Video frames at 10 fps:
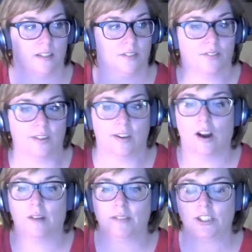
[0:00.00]
figure out
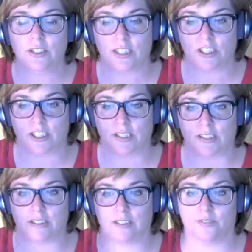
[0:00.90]
what your niche
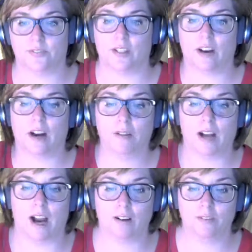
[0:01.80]
is, figure out how it